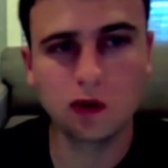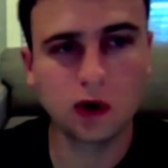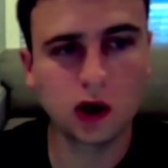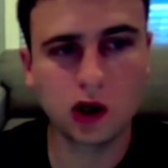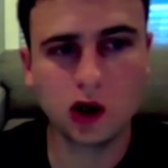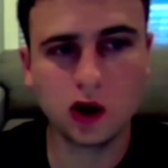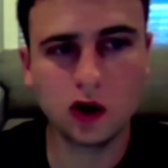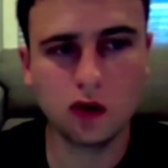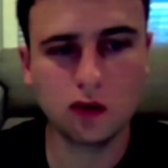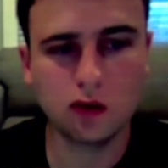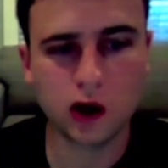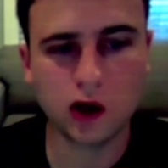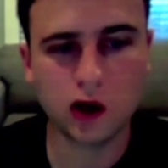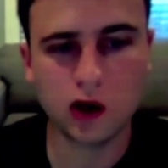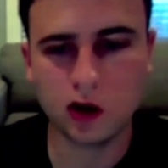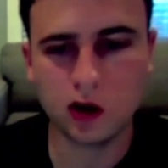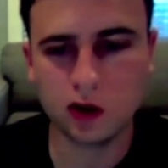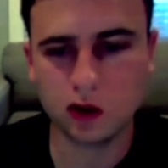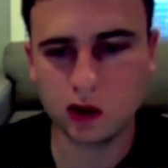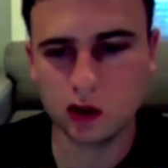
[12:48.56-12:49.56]
can you write
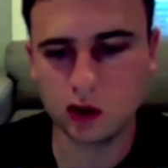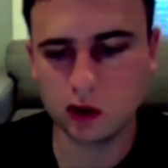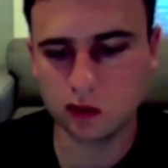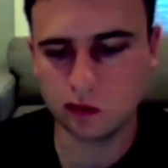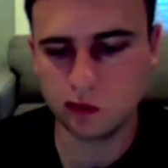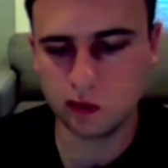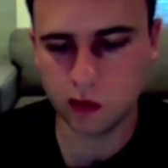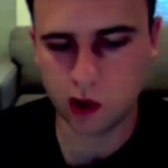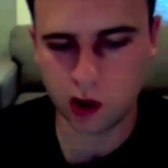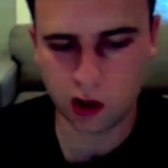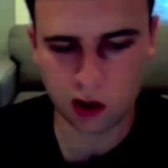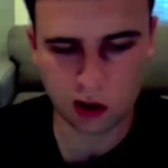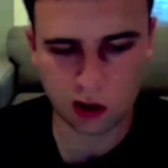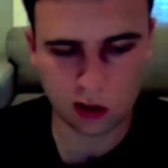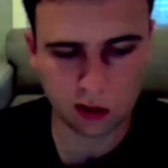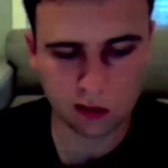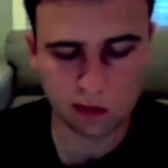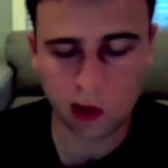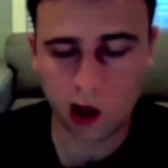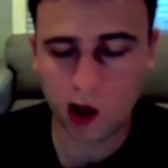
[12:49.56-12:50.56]
down the
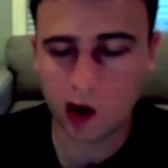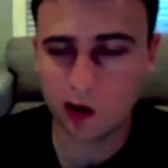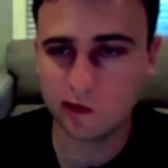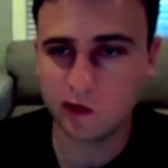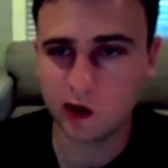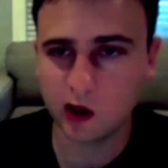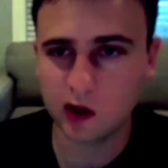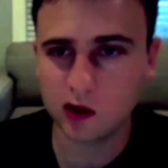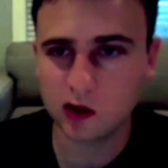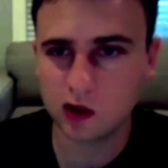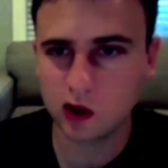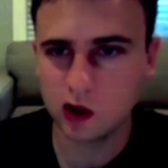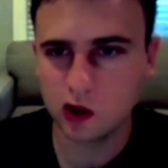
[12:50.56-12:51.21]
backup phrase?